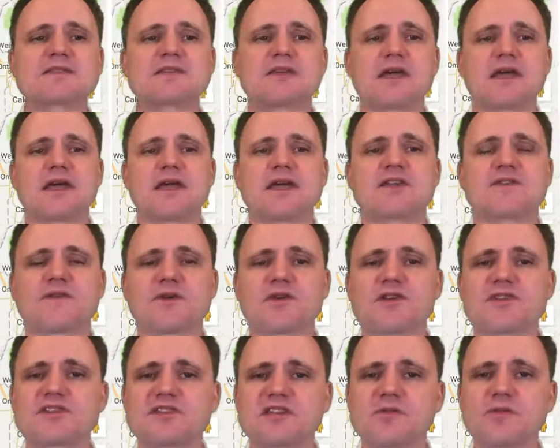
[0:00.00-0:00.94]
is
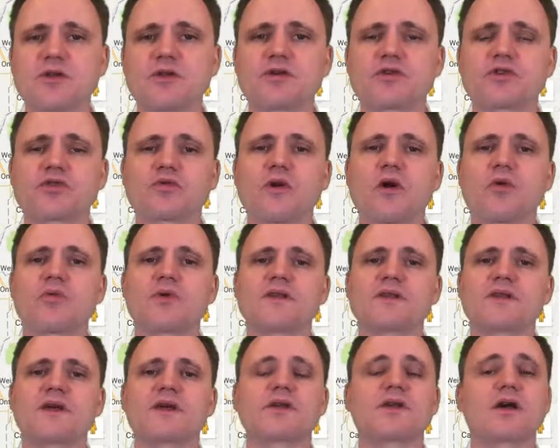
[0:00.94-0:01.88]
very similar to what we
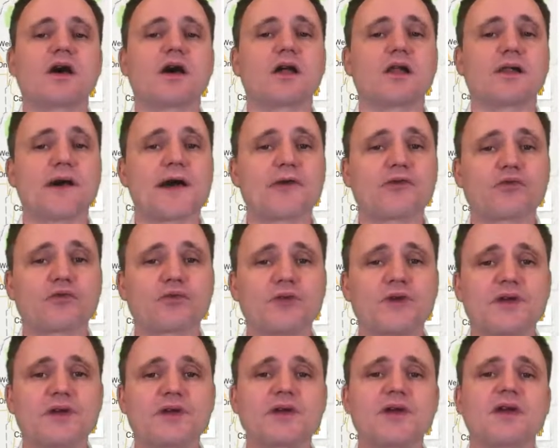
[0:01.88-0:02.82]
did last
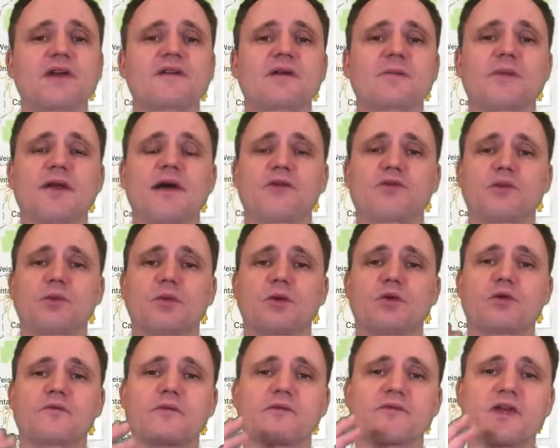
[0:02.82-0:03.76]
week, except last week we're
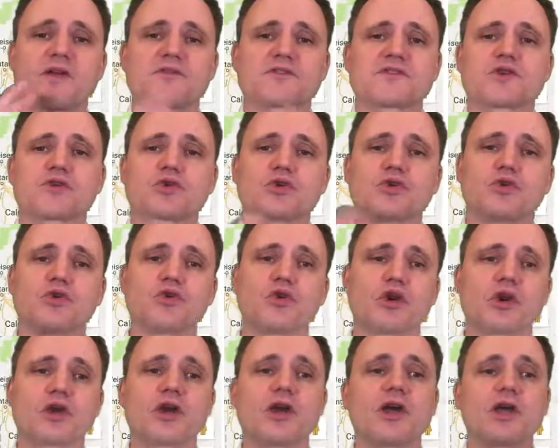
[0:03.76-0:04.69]
going from San Francisco to New
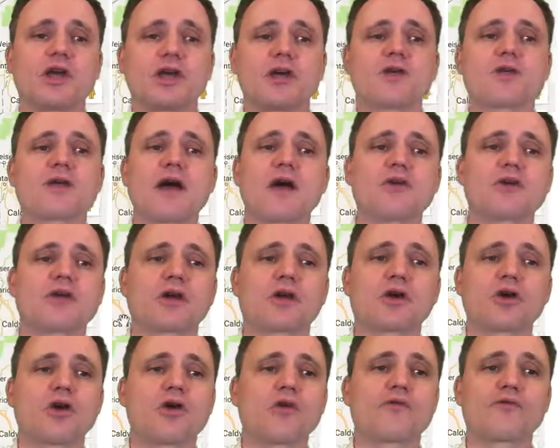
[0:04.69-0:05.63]
York. Here now you
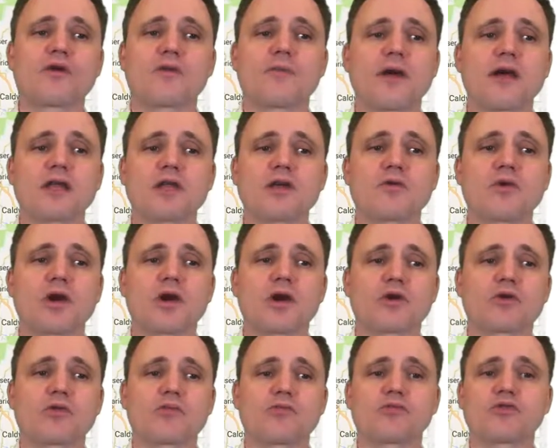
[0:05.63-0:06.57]
can go from
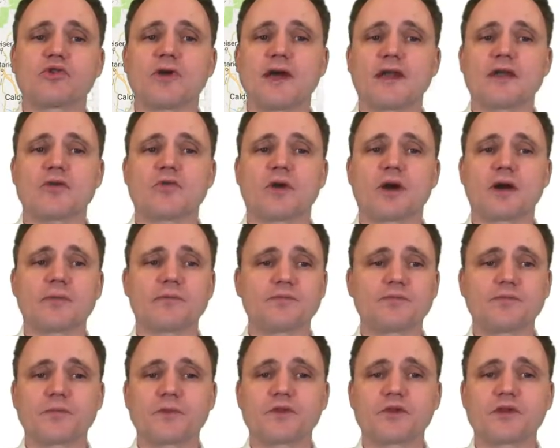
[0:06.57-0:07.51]
anywhere to
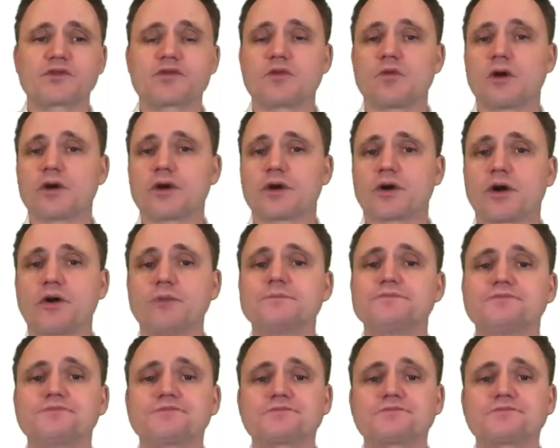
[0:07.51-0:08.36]
anywhere that you want to go.